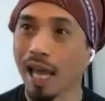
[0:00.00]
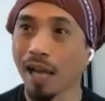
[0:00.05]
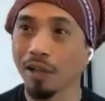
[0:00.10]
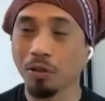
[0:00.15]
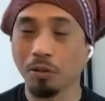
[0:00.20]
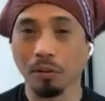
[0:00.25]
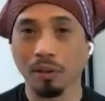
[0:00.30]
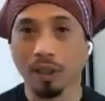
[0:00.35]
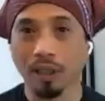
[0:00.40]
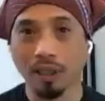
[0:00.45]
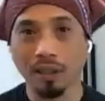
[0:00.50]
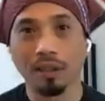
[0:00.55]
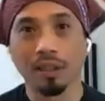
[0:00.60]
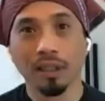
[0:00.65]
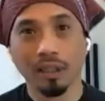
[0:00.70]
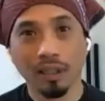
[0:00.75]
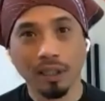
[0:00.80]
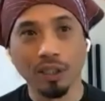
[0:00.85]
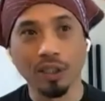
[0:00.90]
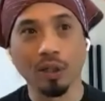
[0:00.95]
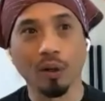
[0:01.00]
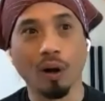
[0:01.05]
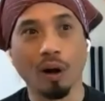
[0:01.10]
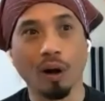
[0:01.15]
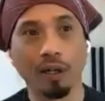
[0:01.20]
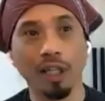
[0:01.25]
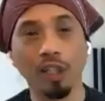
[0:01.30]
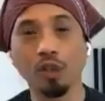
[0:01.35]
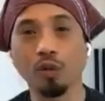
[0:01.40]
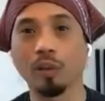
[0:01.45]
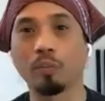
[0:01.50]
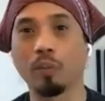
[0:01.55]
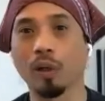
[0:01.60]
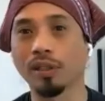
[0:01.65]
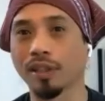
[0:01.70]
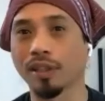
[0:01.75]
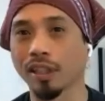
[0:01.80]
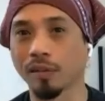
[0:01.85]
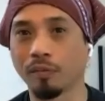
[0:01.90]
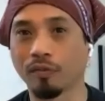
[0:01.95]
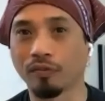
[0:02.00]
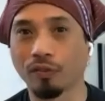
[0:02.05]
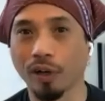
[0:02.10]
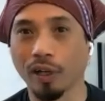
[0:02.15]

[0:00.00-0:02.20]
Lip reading: Actually, you know, our history book says